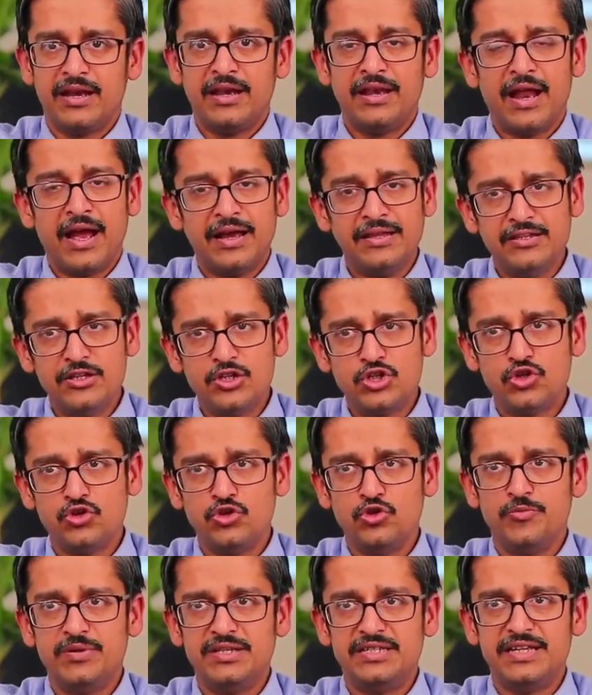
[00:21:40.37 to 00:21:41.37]
Neither should
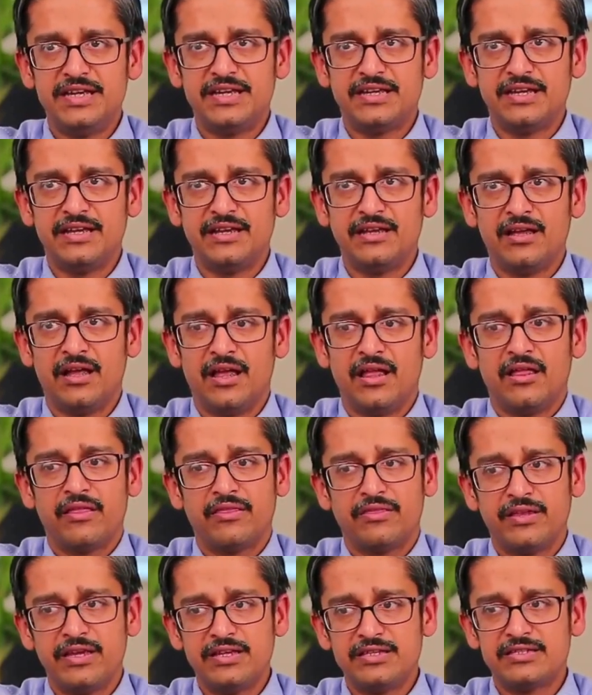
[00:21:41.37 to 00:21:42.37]
you be taking
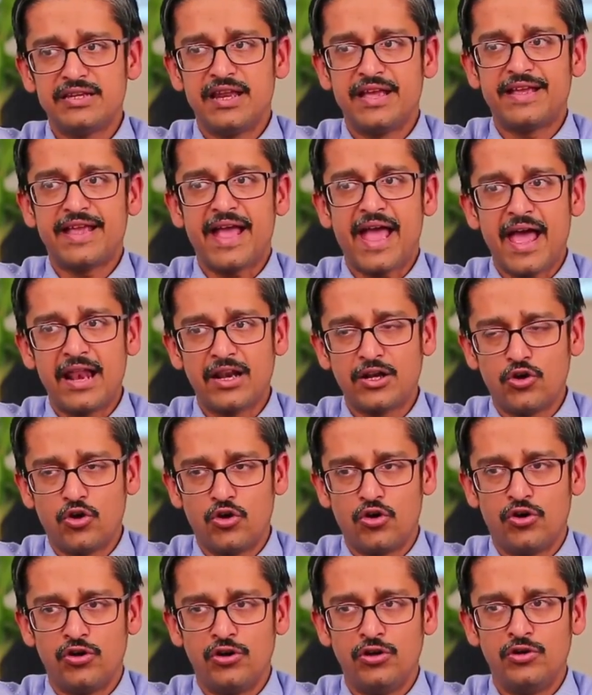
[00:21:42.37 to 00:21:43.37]
things like
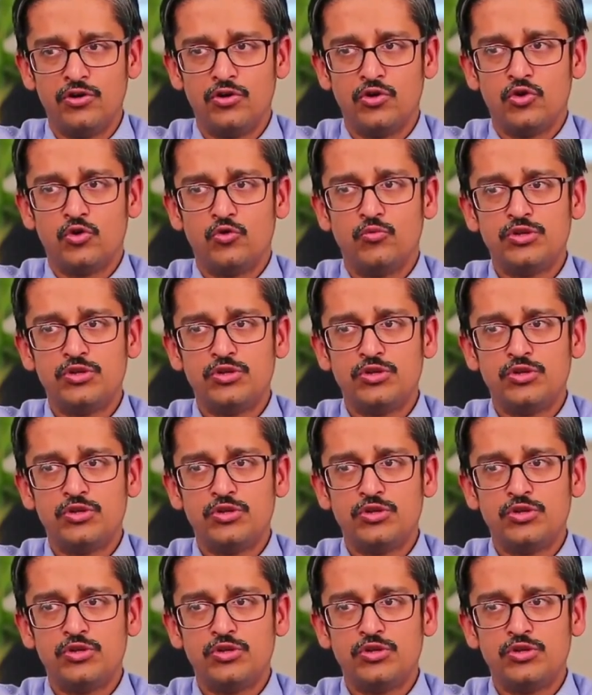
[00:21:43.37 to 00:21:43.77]
alcohol,